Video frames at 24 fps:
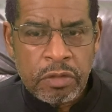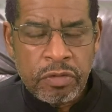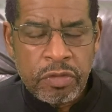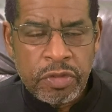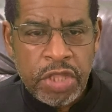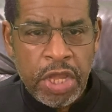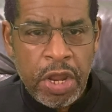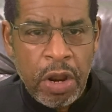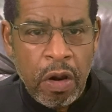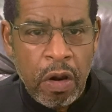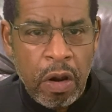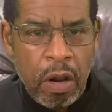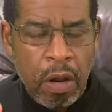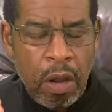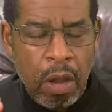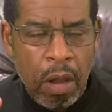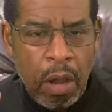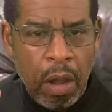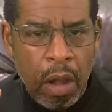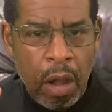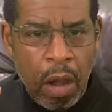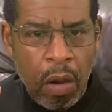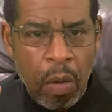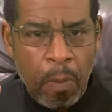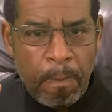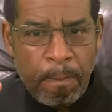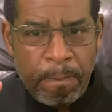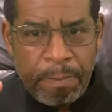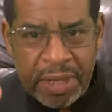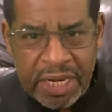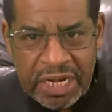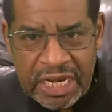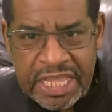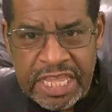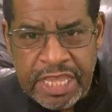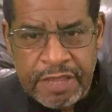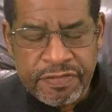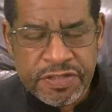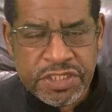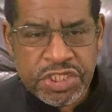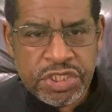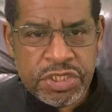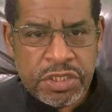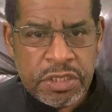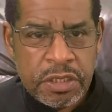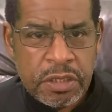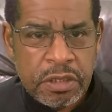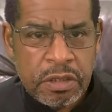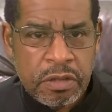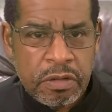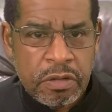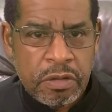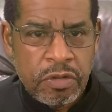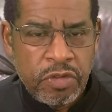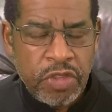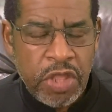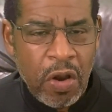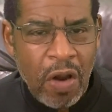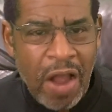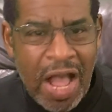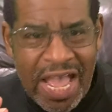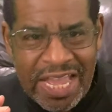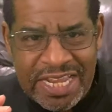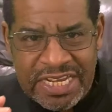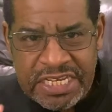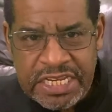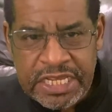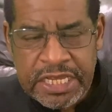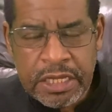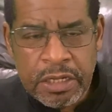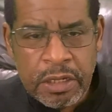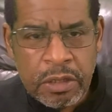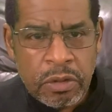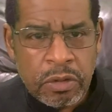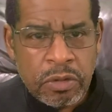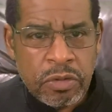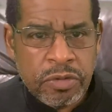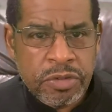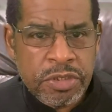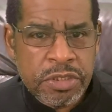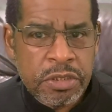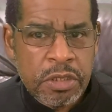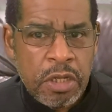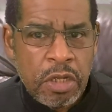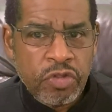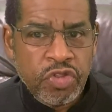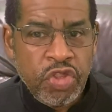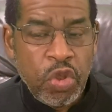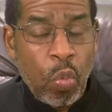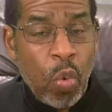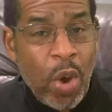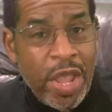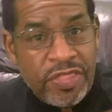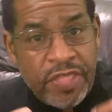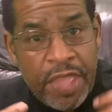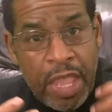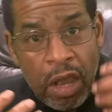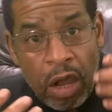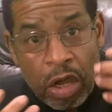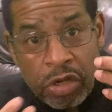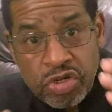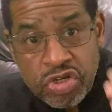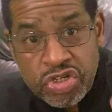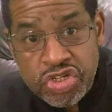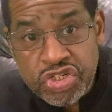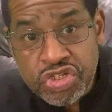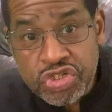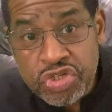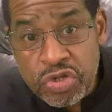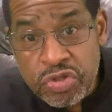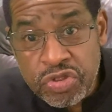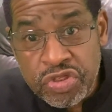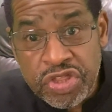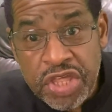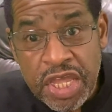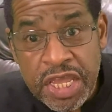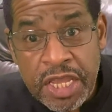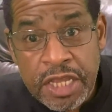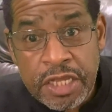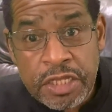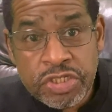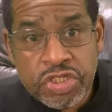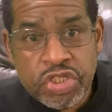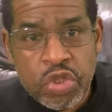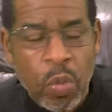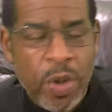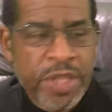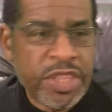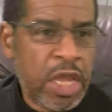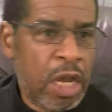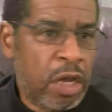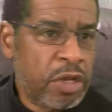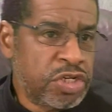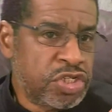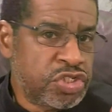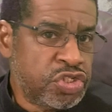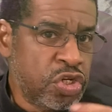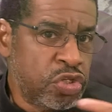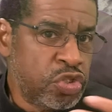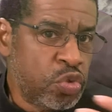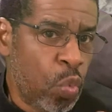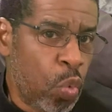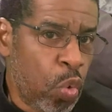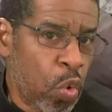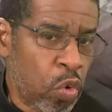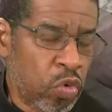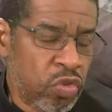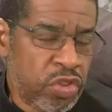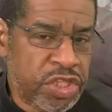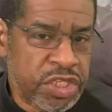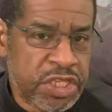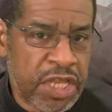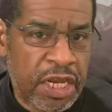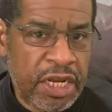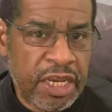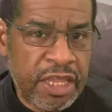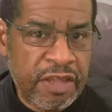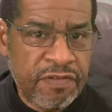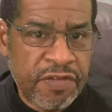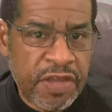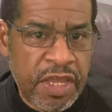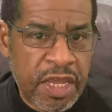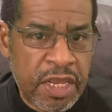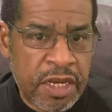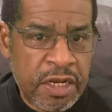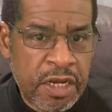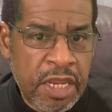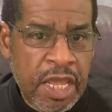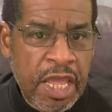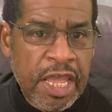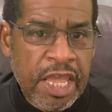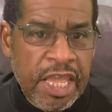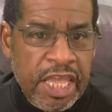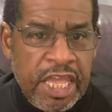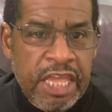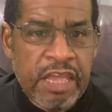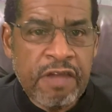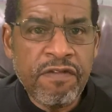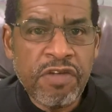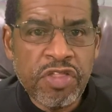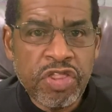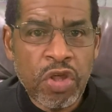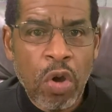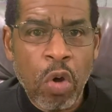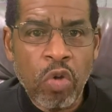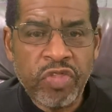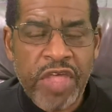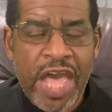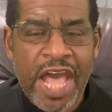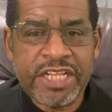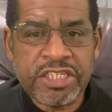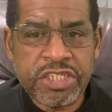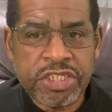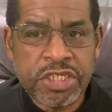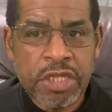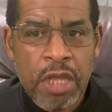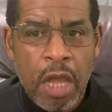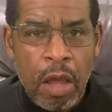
their beliefs, their ideals, the way they understood things, the way they understood the world that they live in, even though that's